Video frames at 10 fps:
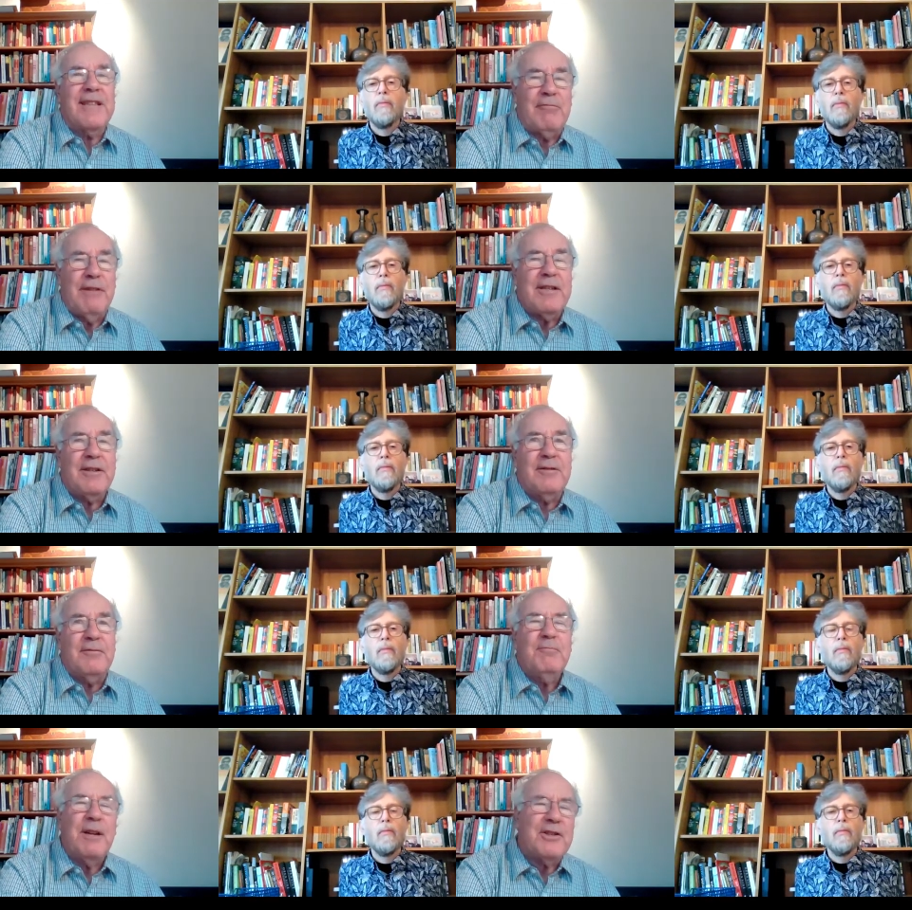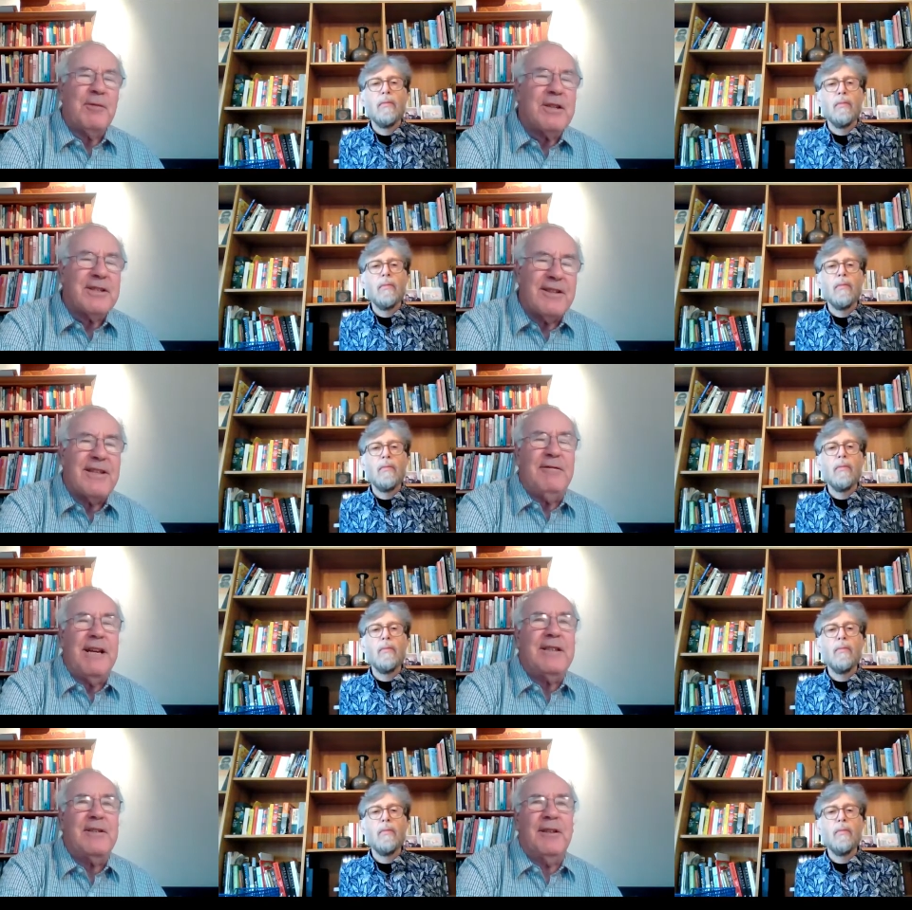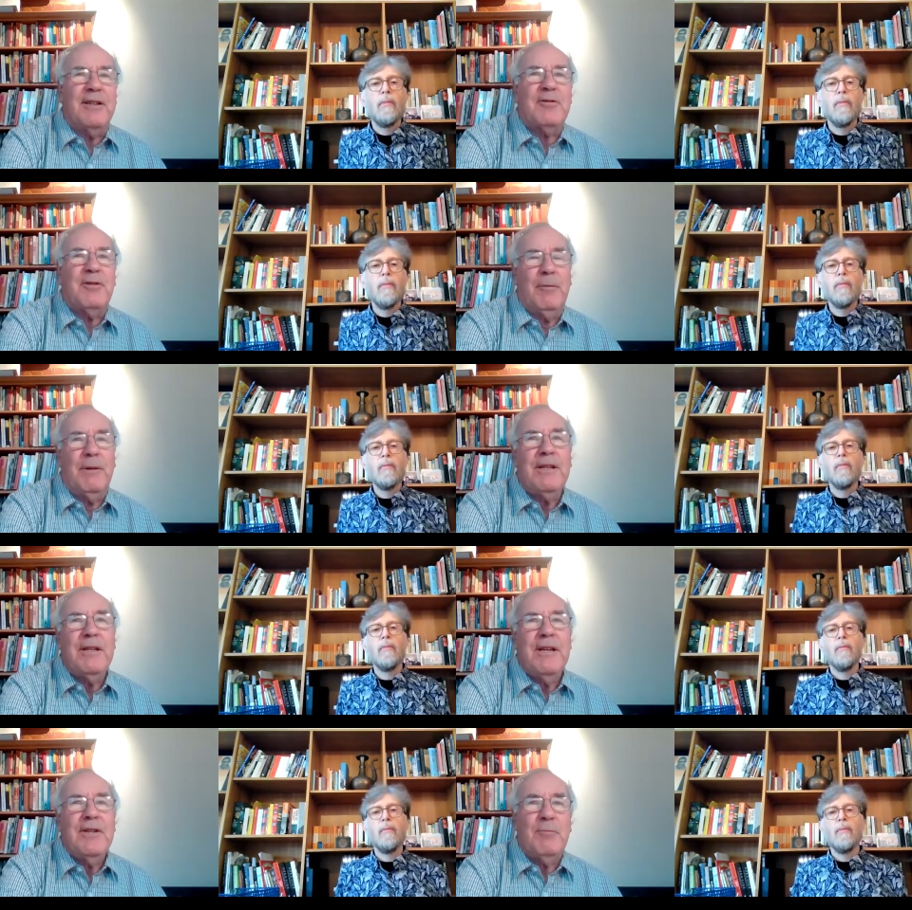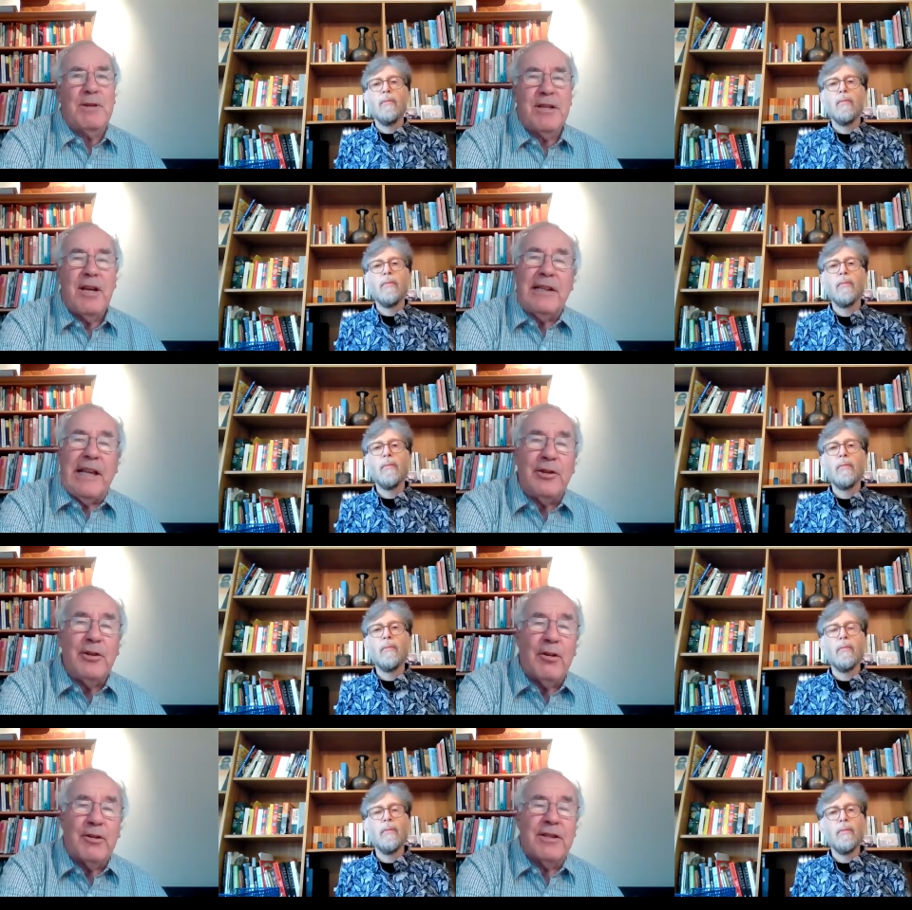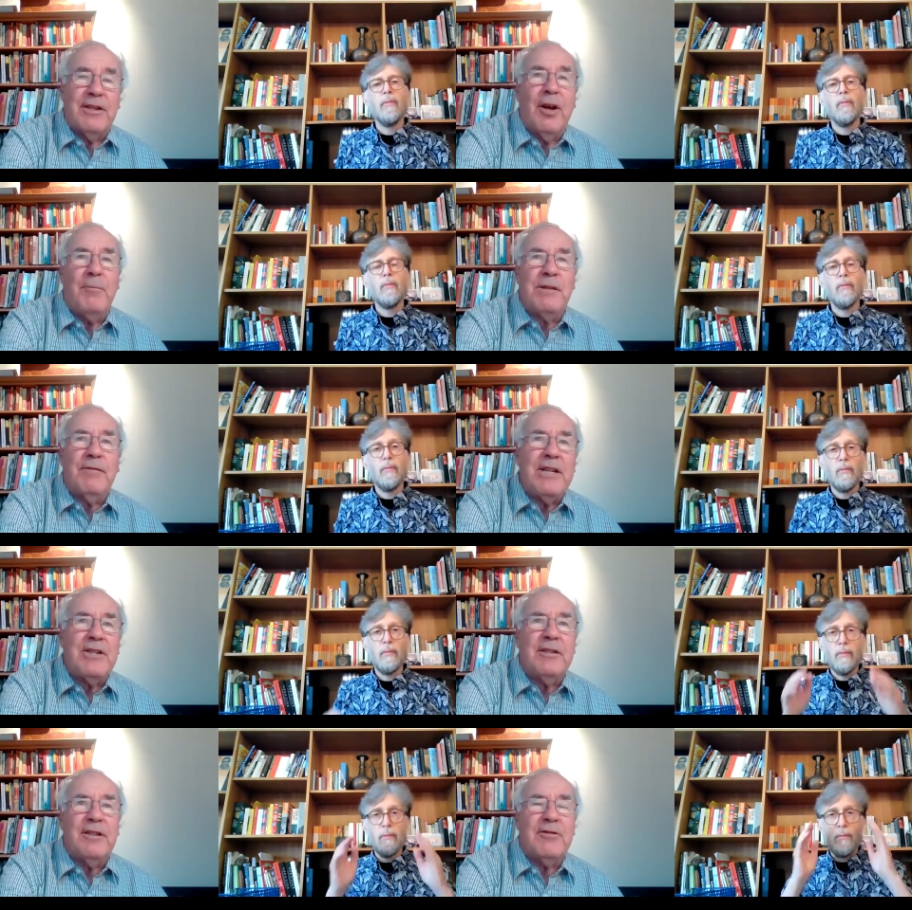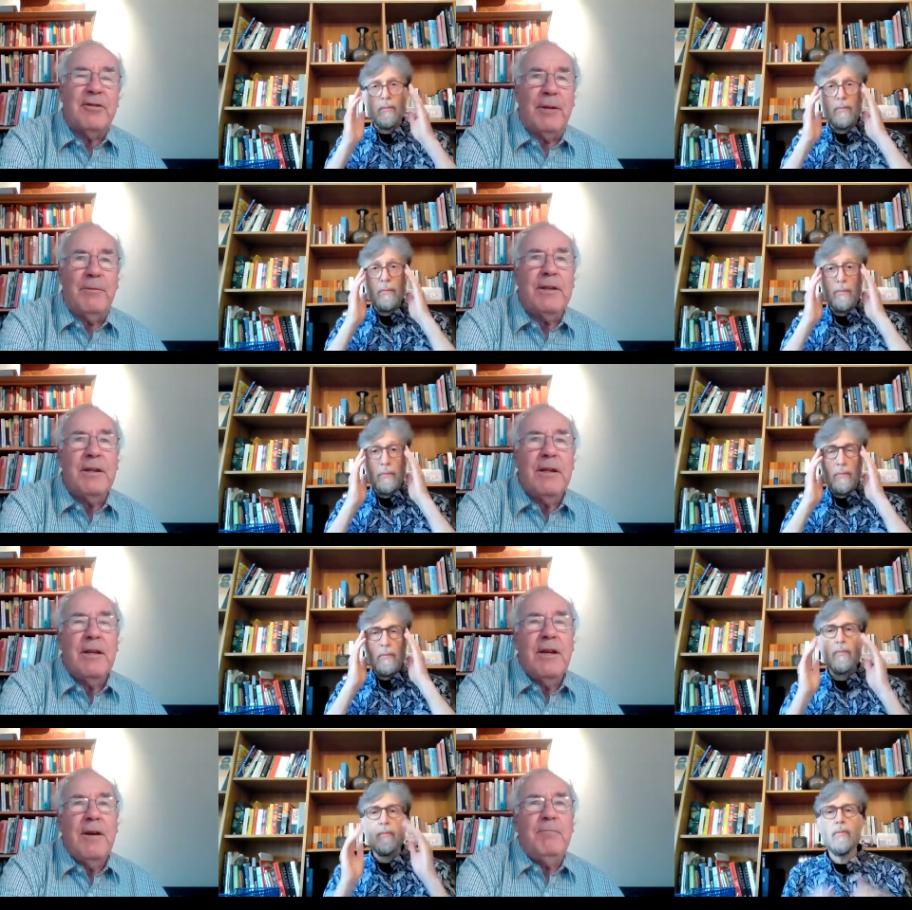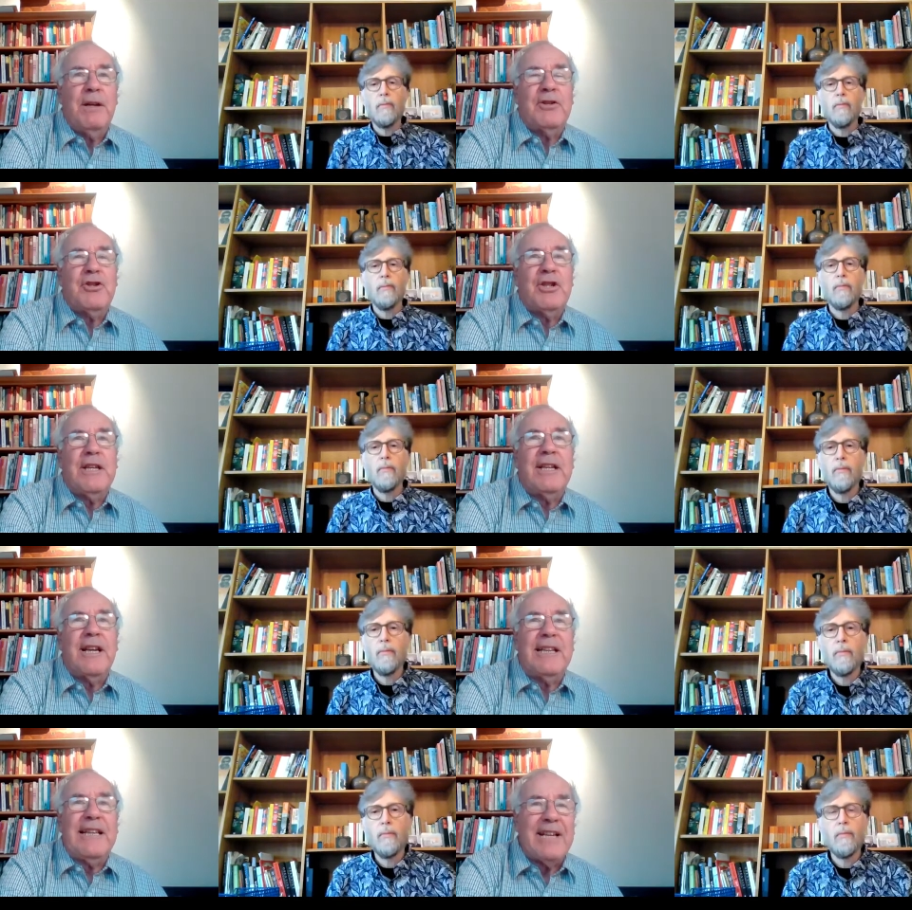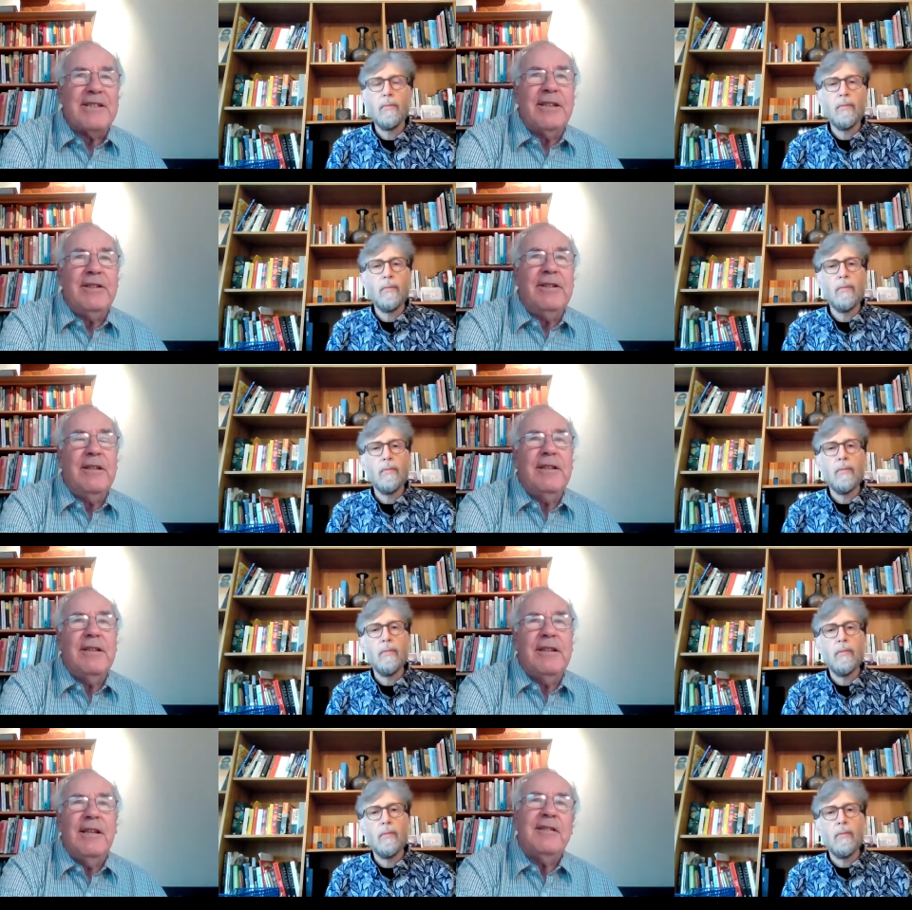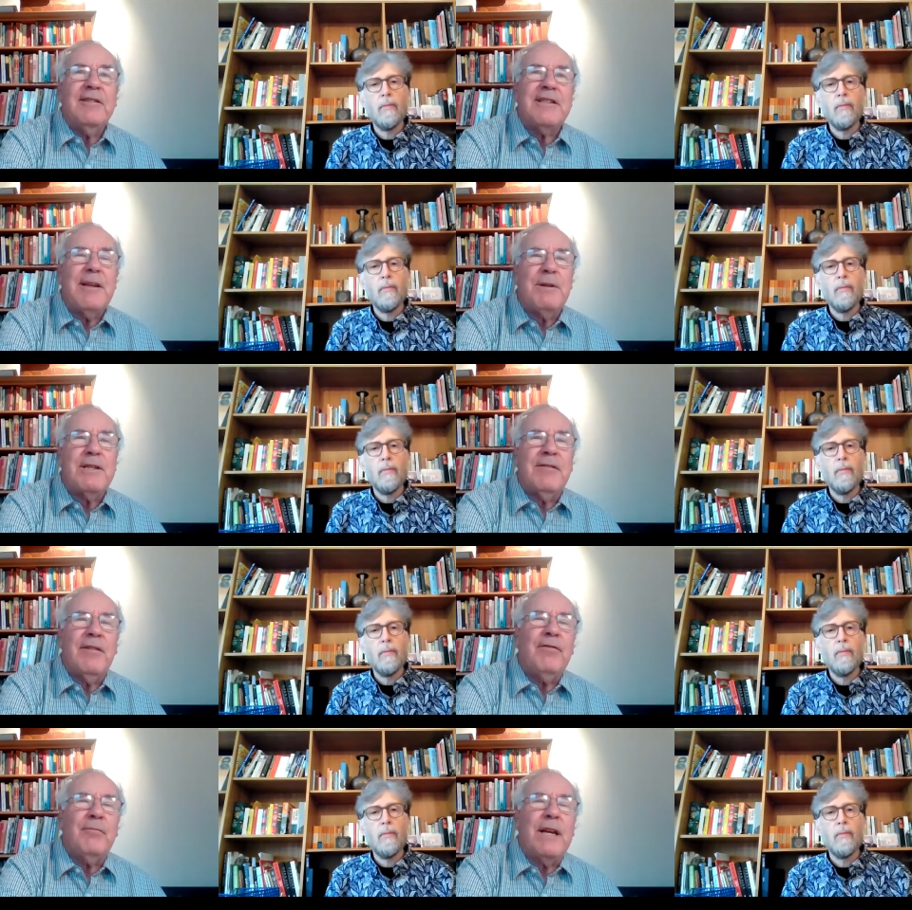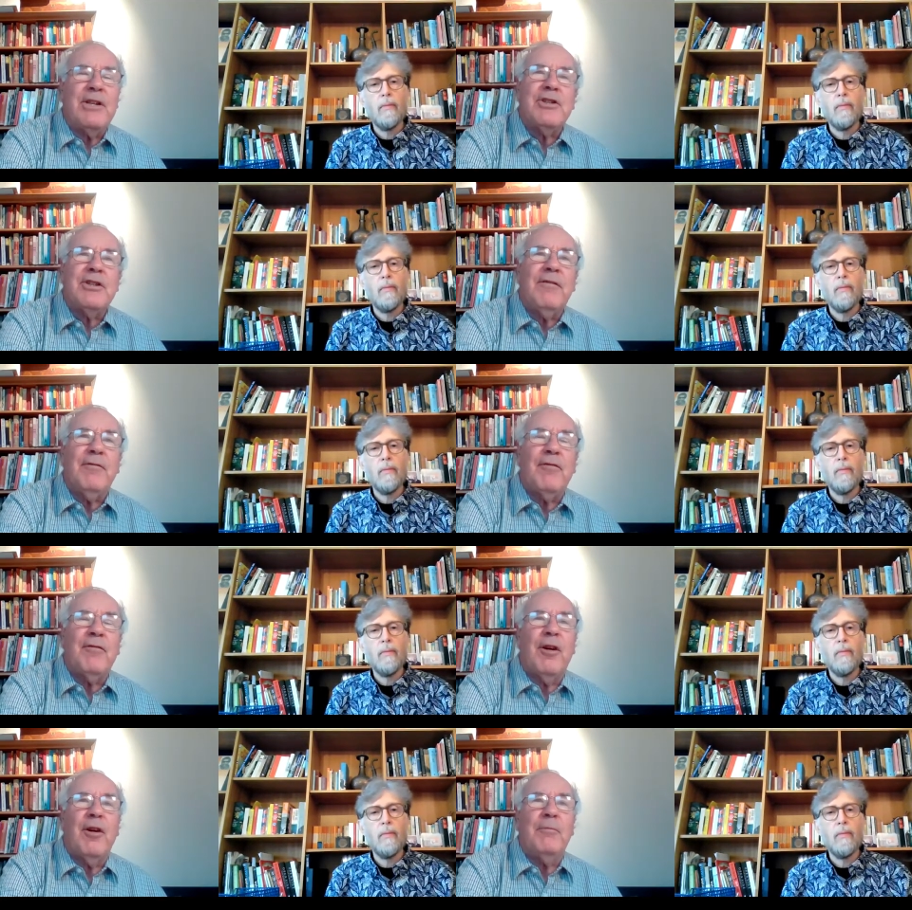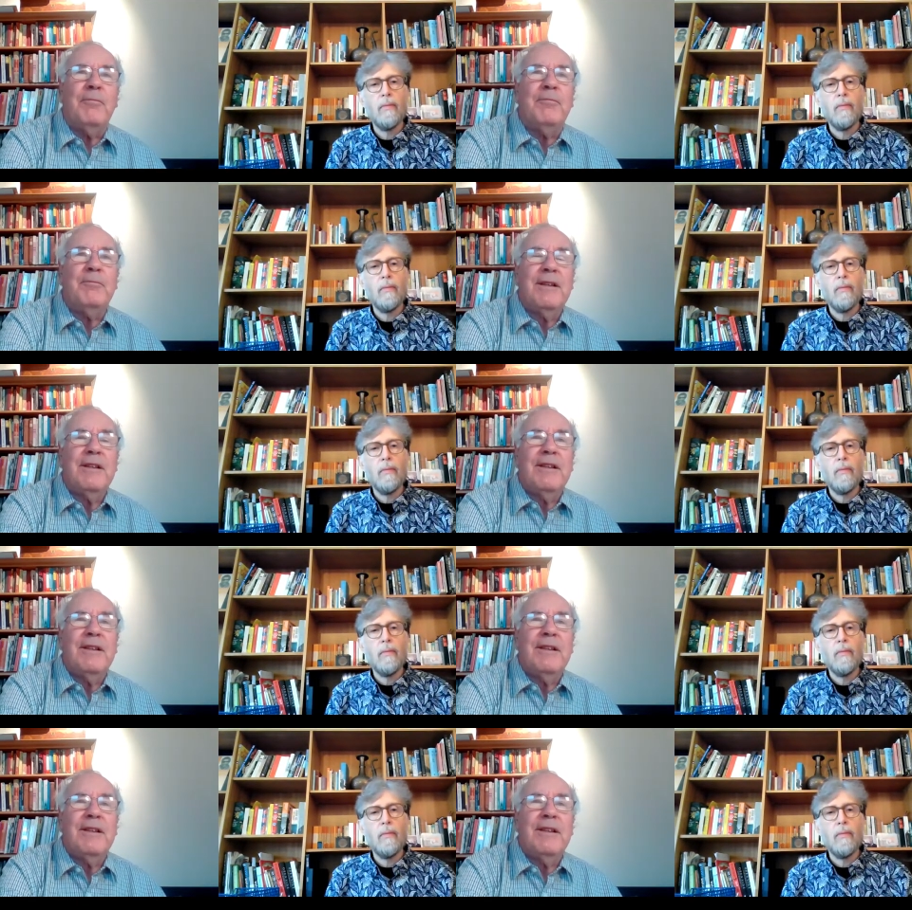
Speaker 1: theoretical, well, she was a theoretical astronomer. She was certainly not an observational astronomer, but she collected little snippets of information from